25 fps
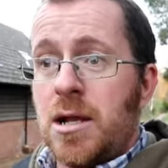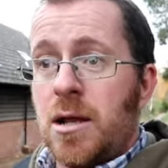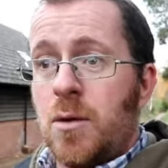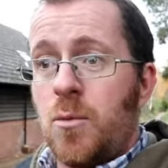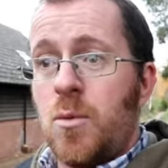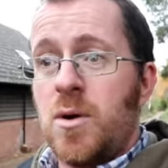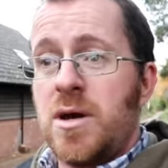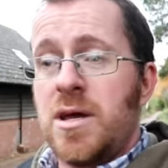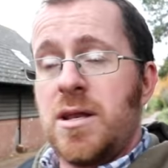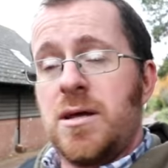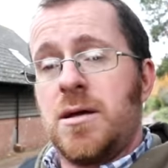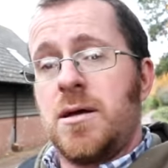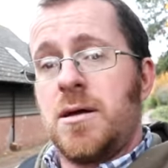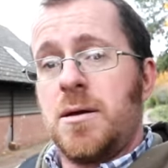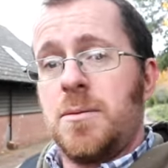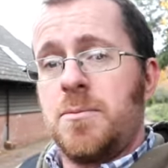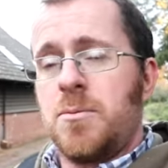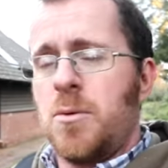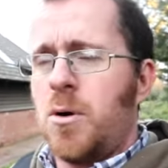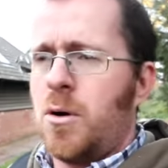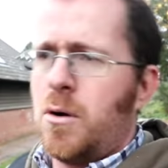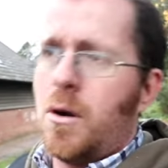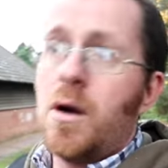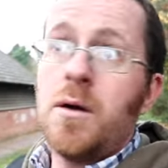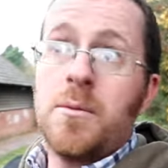We're gonna,
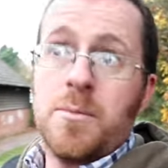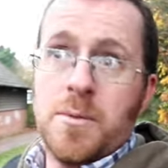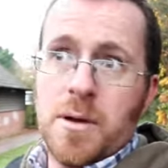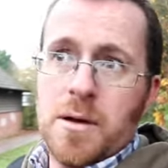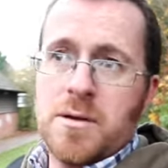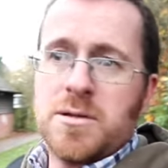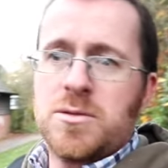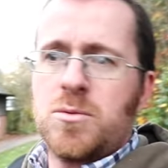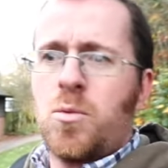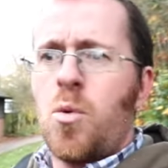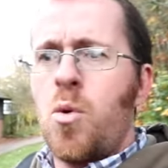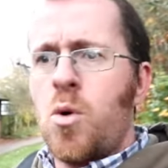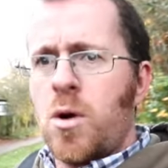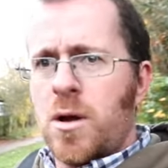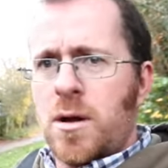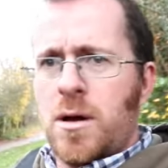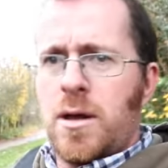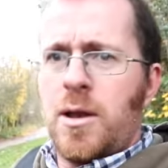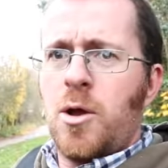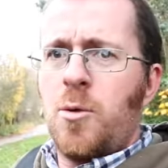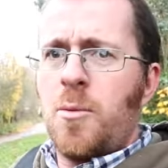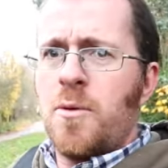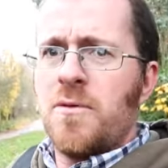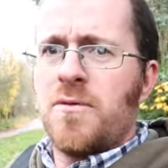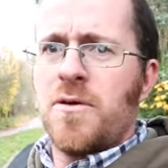I'm going to walk a
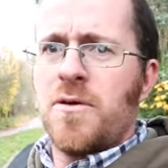little bit